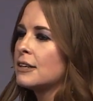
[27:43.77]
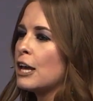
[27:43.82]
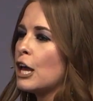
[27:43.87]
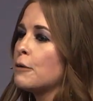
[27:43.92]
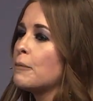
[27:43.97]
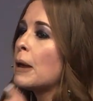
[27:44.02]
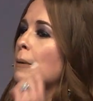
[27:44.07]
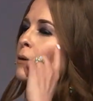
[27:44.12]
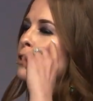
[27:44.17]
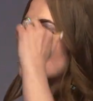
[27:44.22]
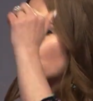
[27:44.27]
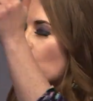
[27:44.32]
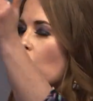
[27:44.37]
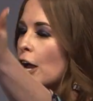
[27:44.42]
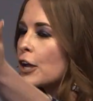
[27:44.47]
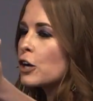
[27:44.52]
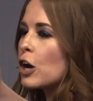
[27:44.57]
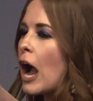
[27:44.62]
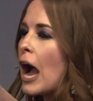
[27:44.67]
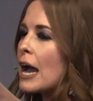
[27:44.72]
And maybe you've got
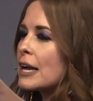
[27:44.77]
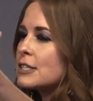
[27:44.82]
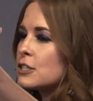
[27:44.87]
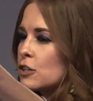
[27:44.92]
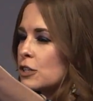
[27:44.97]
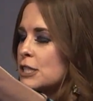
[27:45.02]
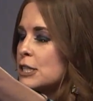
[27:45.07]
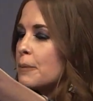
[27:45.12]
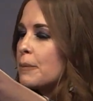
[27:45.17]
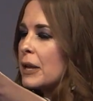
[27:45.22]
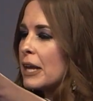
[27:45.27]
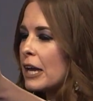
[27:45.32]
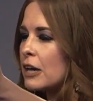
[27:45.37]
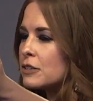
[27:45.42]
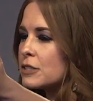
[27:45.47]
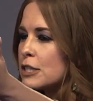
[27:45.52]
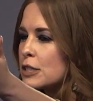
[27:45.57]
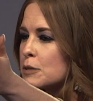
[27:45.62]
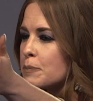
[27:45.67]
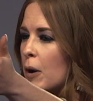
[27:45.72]
your eyes on somebody
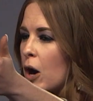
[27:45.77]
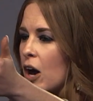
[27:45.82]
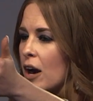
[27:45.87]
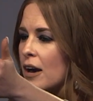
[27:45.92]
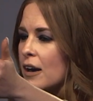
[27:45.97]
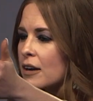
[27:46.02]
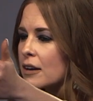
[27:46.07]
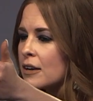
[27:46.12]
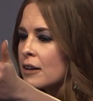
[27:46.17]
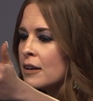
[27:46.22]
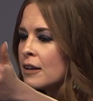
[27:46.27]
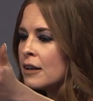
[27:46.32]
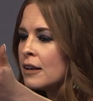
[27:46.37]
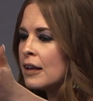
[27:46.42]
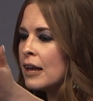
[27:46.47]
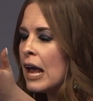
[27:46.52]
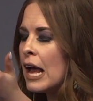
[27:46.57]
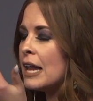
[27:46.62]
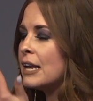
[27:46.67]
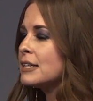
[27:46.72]
else's part.
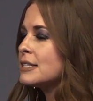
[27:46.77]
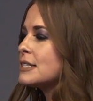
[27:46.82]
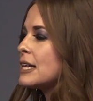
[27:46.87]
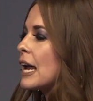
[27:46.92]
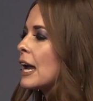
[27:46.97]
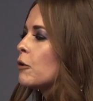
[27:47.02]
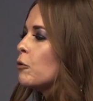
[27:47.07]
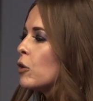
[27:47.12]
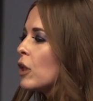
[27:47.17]
And it's like, well,